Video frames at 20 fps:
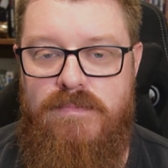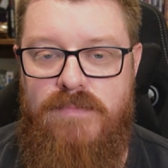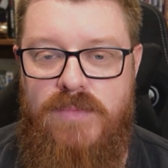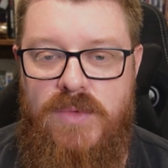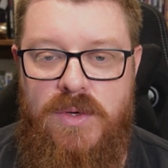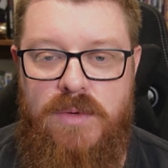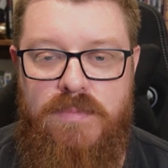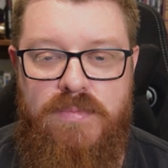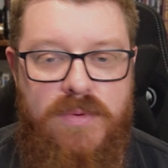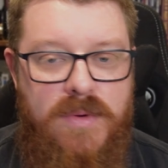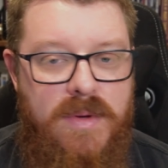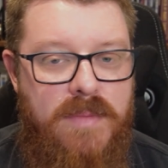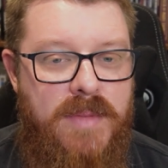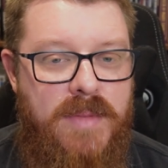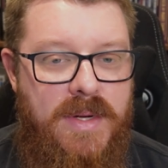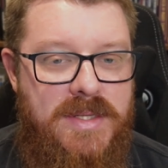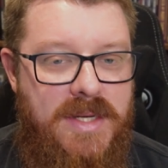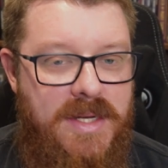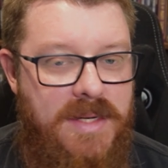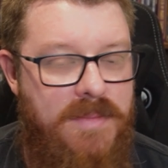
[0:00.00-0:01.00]
you're pretty
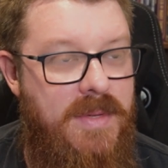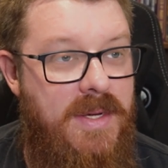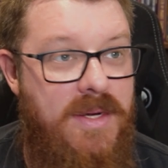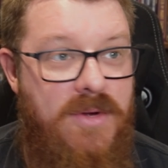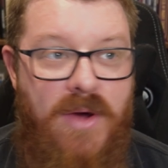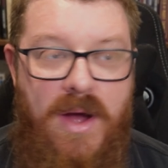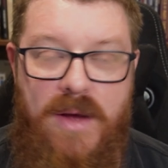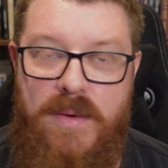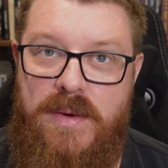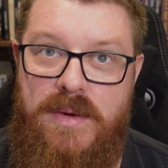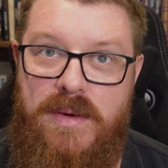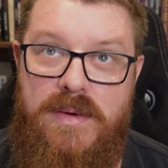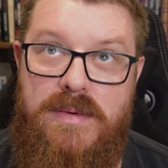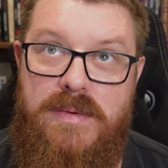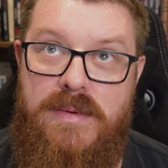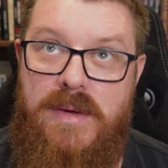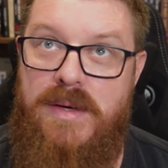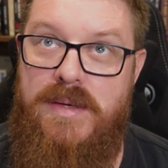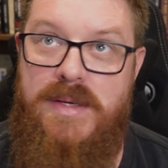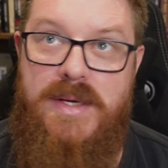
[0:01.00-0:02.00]
much going to be
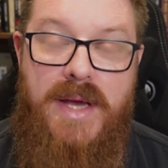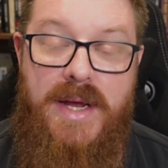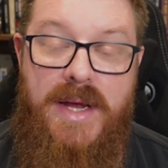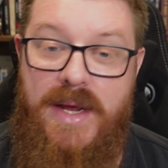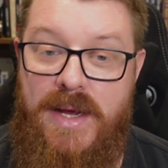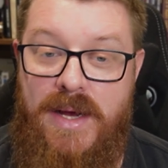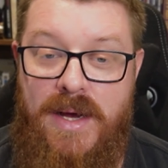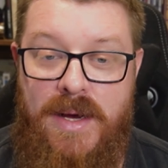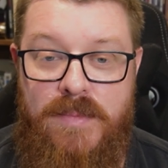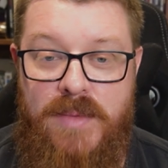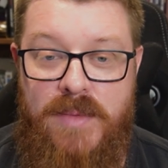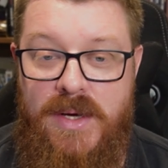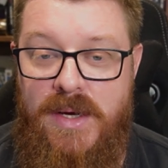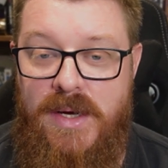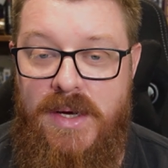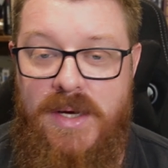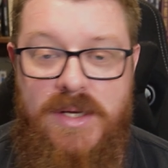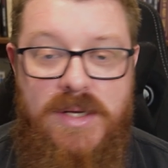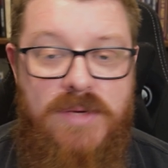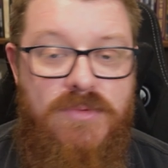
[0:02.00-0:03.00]
getting up,
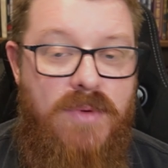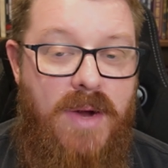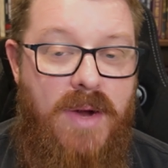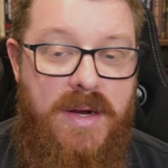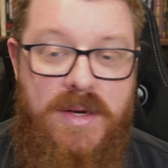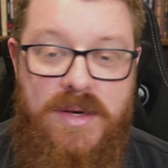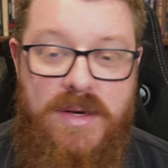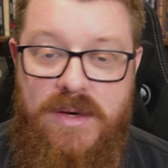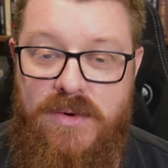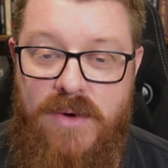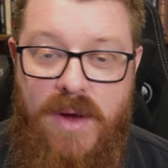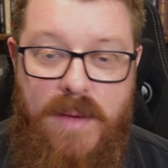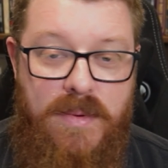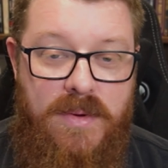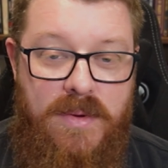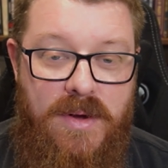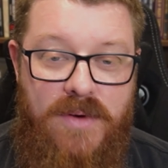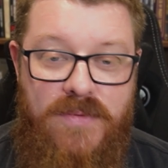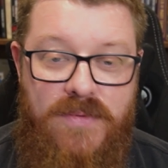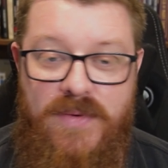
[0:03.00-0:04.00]
running to grab a
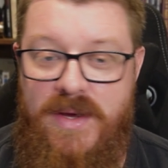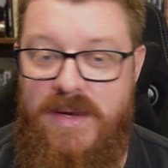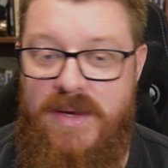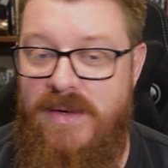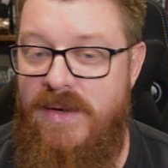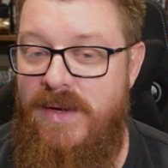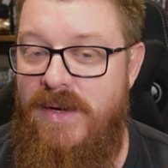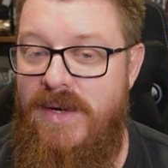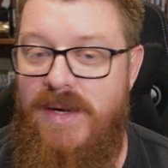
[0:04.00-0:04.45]
coffee,